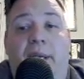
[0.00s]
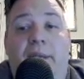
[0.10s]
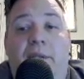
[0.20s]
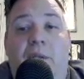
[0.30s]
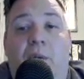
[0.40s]

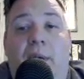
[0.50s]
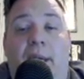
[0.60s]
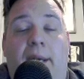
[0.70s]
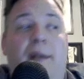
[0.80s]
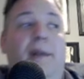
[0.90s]
is you
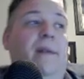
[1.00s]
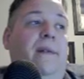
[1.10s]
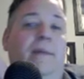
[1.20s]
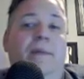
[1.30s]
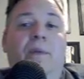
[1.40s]
can
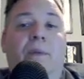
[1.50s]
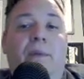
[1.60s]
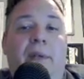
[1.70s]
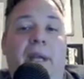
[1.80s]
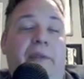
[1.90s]

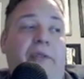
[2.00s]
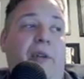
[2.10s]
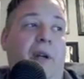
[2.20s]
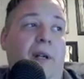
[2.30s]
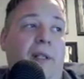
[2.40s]
get free
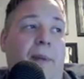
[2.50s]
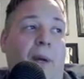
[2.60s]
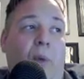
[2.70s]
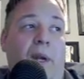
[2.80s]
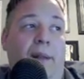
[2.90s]
cards by
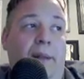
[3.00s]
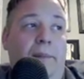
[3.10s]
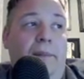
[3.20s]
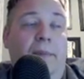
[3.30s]
winning them,